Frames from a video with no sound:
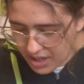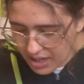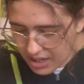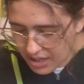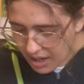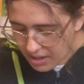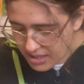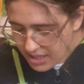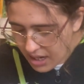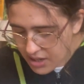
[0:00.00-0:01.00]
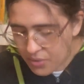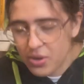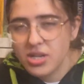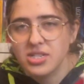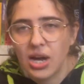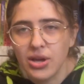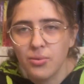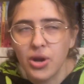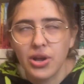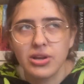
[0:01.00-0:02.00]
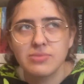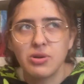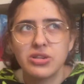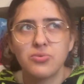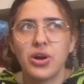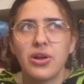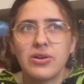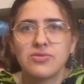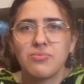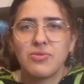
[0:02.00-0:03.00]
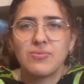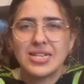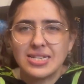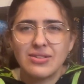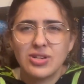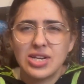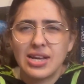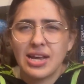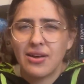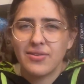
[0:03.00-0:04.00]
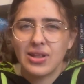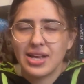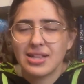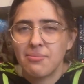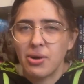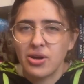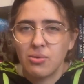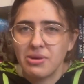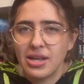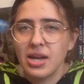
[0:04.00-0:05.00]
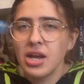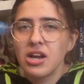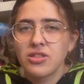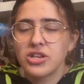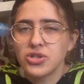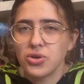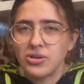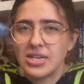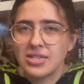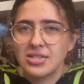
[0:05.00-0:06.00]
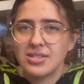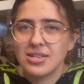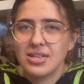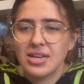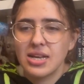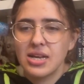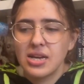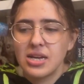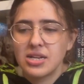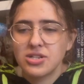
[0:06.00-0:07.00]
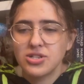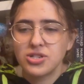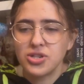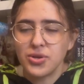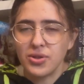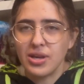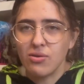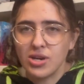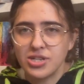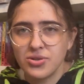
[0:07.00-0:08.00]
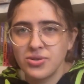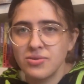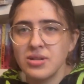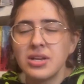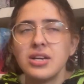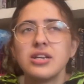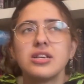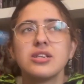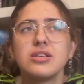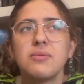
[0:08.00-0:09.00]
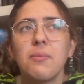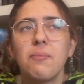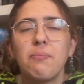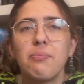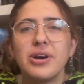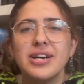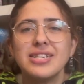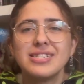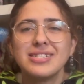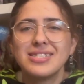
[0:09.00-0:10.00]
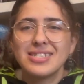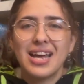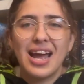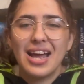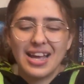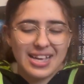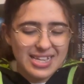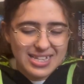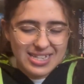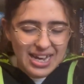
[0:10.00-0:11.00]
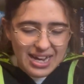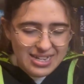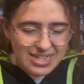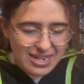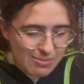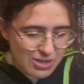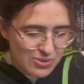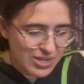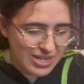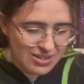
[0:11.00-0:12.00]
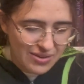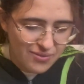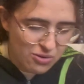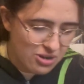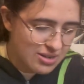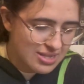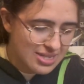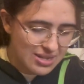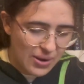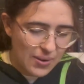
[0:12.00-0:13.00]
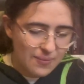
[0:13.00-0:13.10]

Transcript: yeah, see, I don't want to tell you what I know because most of what I know is from the Disney retelling, and I feel like that might not be the truest to the original. But yeah, I'm just really excited for it. So,